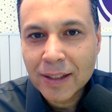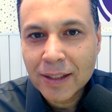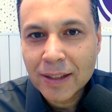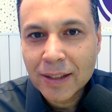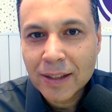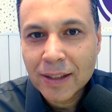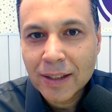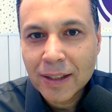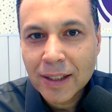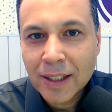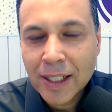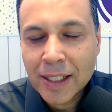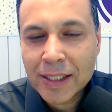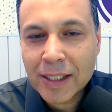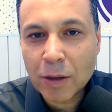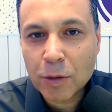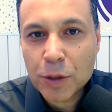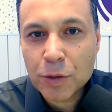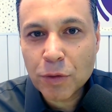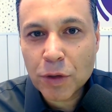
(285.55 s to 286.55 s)
So if you
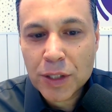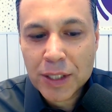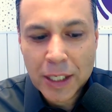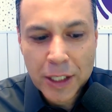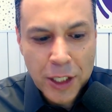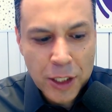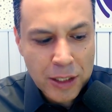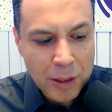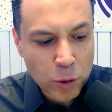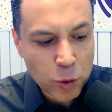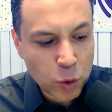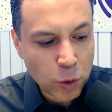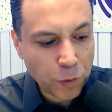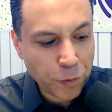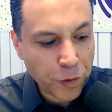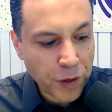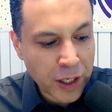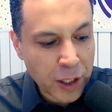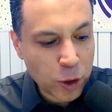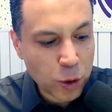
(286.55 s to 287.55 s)
say, I
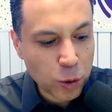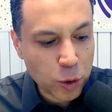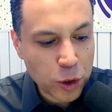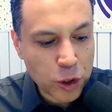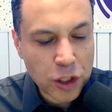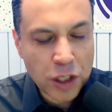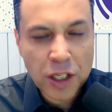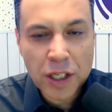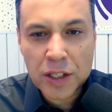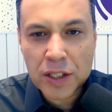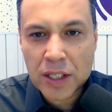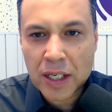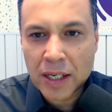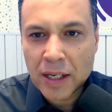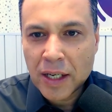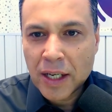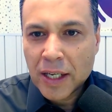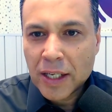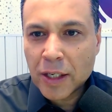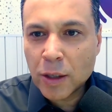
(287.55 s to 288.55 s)
suffered
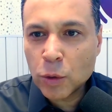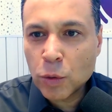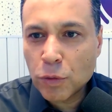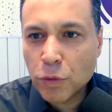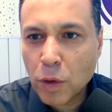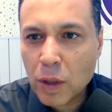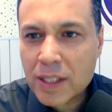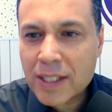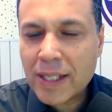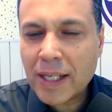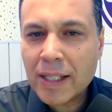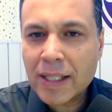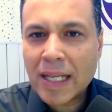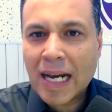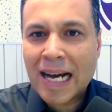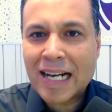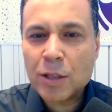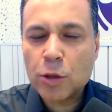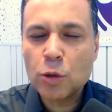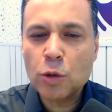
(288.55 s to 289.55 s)
injustice, I will not
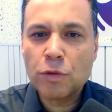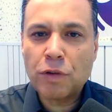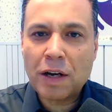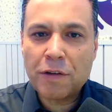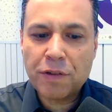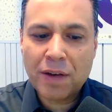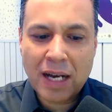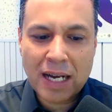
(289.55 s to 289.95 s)
accept,